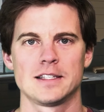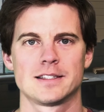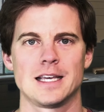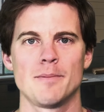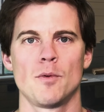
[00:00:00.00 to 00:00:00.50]

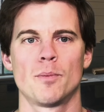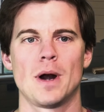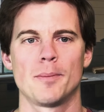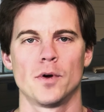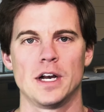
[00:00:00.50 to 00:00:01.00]
sample
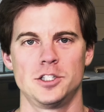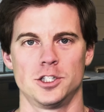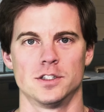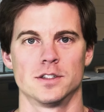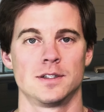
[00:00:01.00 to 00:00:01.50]

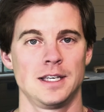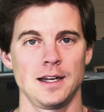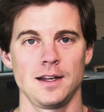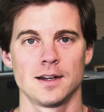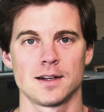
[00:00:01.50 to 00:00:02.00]
preparation,
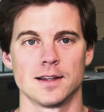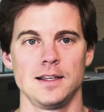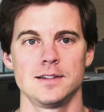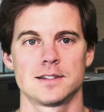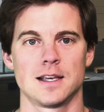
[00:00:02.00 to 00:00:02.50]
getting a
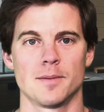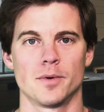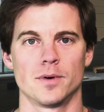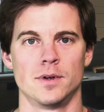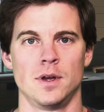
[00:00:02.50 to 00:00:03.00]
clean
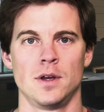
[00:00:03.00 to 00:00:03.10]
sample.